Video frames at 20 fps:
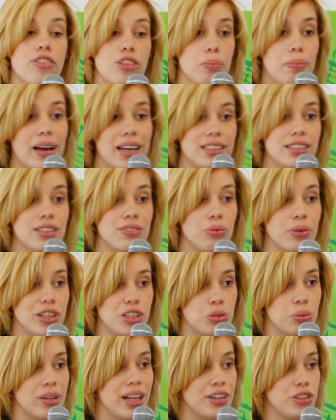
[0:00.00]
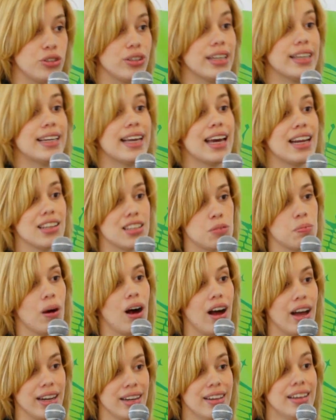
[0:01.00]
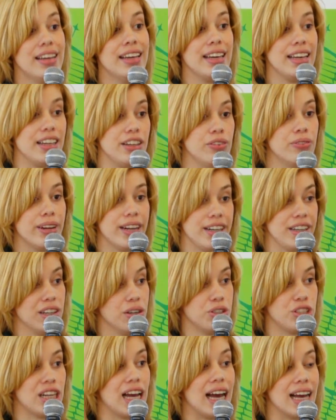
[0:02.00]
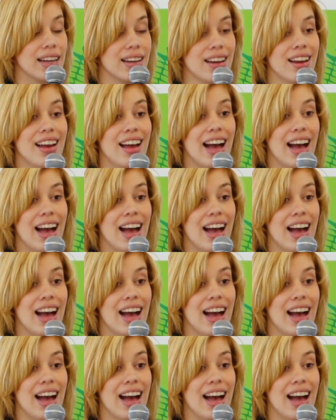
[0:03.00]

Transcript: the best of which will actually get a spot in Radio Shack.